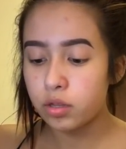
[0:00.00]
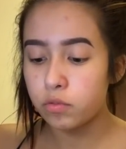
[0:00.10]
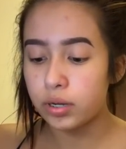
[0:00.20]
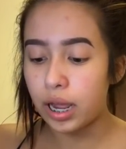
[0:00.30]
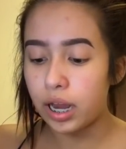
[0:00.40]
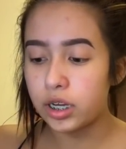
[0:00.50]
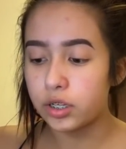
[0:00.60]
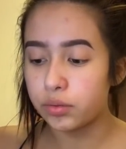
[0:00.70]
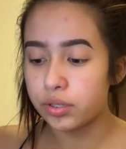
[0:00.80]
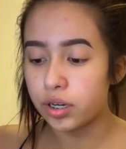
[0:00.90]
what I
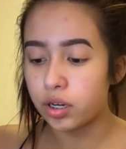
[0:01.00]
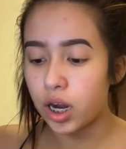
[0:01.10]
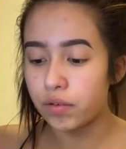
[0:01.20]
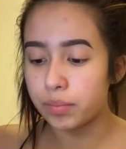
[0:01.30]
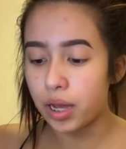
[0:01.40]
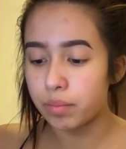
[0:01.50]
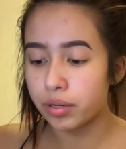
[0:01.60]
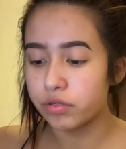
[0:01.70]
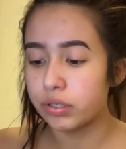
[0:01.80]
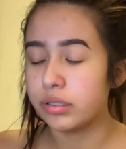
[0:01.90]
do to start carving my
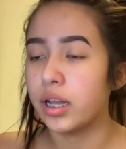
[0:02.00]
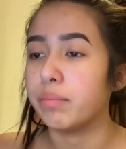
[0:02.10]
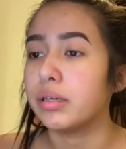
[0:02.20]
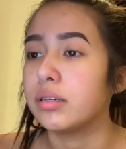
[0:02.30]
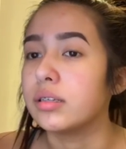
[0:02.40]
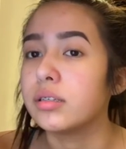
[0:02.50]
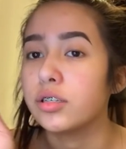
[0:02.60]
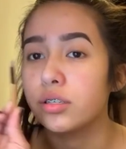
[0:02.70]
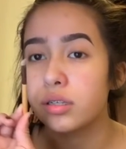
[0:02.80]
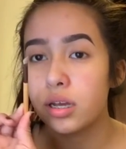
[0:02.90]
eyebrows first step is
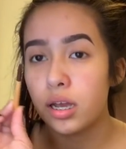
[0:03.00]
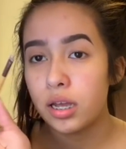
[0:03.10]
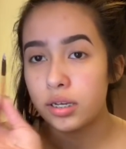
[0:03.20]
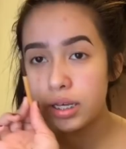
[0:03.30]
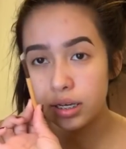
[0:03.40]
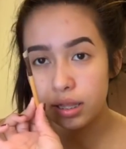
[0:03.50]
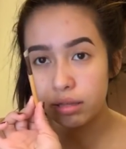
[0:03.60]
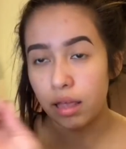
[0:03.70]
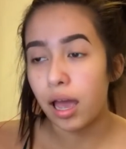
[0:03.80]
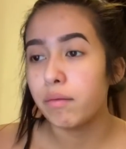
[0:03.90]
just take it
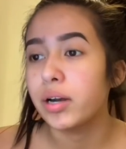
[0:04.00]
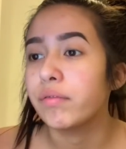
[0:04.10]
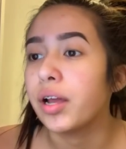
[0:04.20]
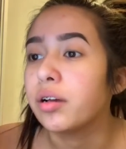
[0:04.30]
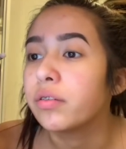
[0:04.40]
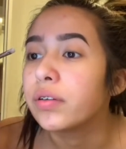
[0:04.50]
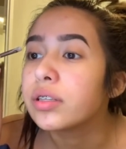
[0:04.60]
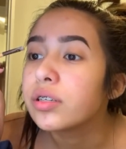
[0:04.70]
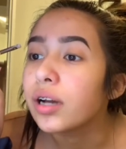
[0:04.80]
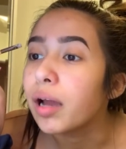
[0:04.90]
like that, whatever angle
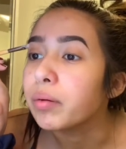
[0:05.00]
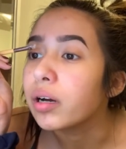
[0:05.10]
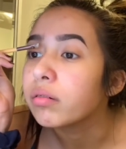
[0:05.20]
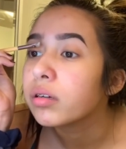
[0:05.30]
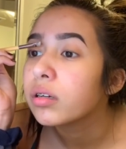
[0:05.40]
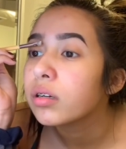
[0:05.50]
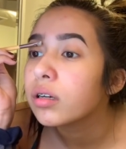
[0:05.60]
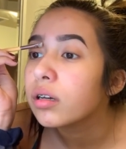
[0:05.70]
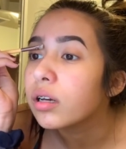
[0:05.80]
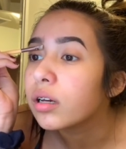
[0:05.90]
fits your eyebrow,
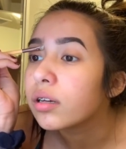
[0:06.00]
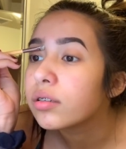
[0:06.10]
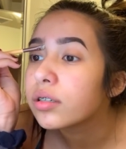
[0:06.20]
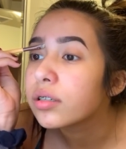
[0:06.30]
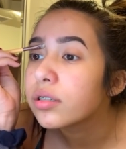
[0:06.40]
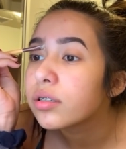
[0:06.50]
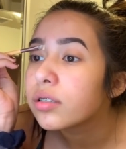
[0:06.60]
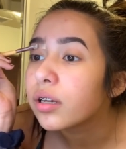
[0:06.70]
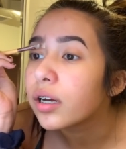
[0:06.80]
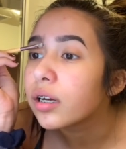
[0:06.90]
and just
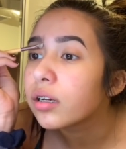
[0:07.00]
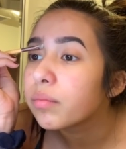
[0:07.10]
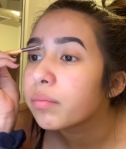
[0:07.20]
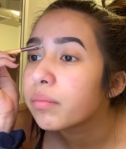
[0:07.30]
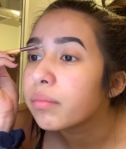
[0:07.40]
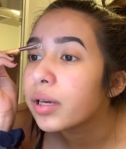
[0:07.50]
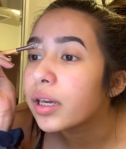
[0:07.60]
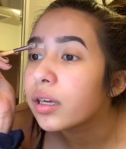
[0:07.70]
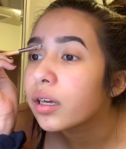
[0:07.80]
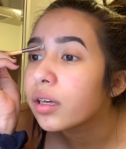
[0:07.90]
start
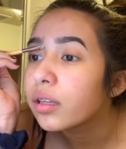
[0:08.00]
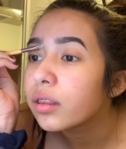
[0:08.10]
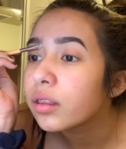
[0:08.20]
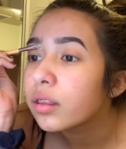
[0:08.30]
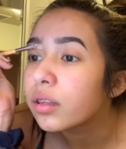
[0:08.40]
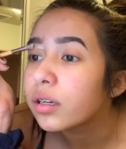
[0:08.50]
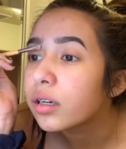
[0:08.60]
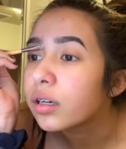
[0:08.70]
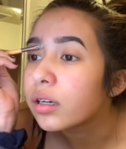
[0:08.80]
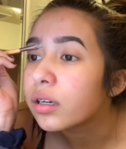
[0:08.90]
making
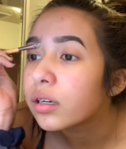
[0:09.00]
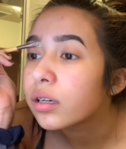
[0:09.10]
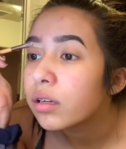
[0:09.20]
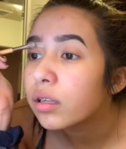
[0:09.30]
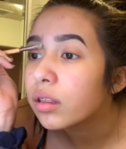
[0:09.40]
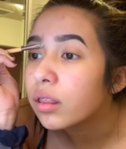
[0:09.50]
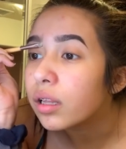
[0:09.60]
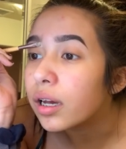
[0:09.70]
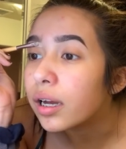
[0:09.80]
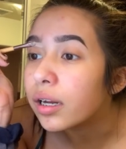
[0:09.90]
the
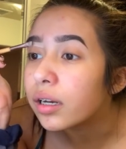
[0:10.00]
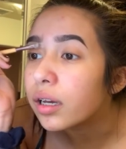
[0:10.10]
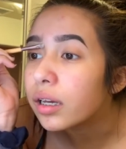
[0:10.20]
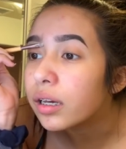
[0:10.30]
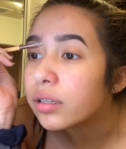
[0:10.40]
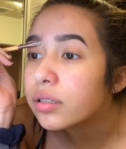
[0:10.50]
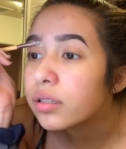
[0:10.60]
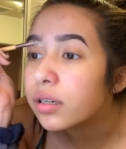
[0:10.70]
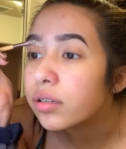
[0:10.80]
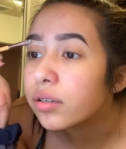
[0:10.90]
line, I guess,
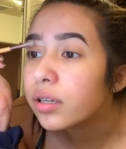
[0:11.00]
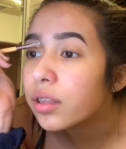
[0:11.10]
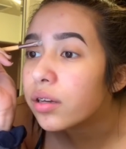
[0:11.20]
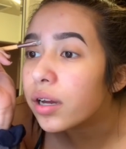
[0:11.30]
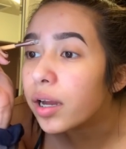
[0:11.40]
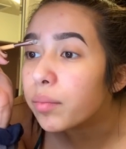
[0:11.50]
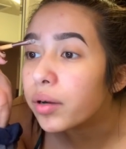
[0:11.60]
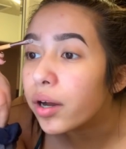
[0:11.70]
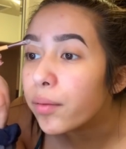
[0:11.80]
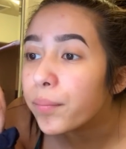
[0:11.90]
underneath your
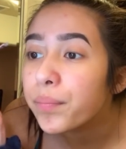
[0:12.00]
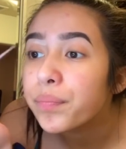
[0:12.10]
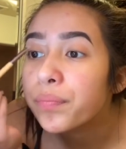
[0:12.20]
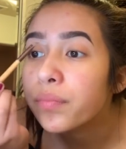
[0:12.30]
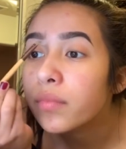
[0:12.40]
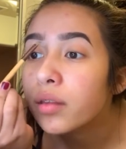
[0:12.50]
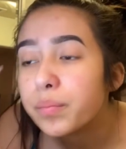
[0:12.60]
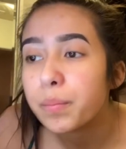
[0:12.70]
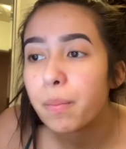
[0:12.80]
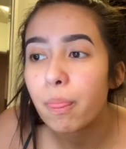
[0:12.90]
eyebrow.
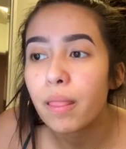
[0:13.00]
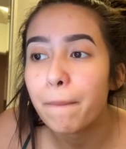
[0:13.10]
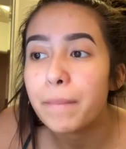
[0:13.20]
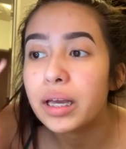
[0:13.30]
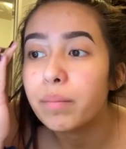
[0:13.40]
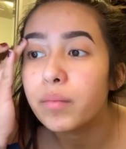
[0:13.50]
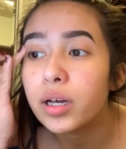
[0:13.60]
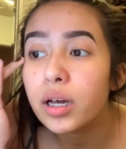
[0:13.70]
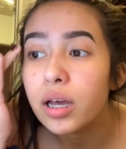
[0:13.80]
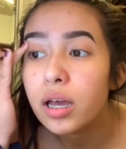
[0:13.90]
Make them look